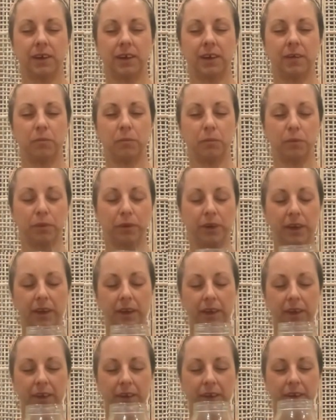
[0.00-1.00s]
And
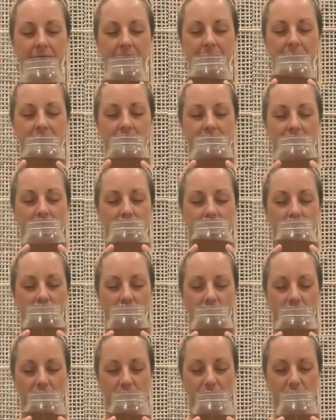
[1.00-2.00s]
bring your
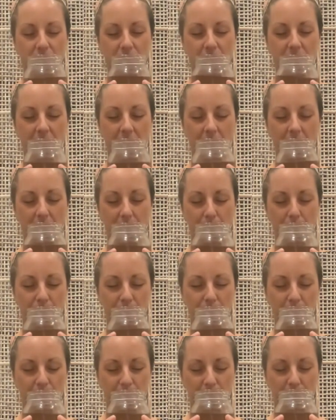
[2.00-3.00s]
infusion up
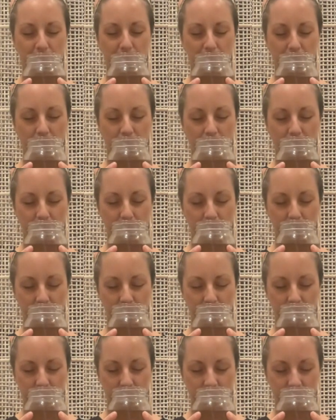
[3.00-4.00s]
to your
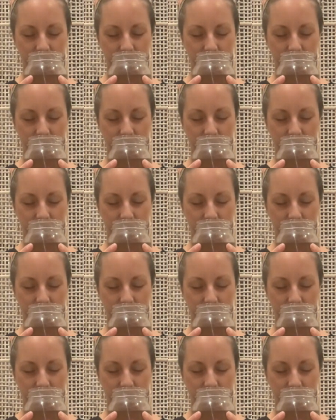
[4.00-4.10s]
nose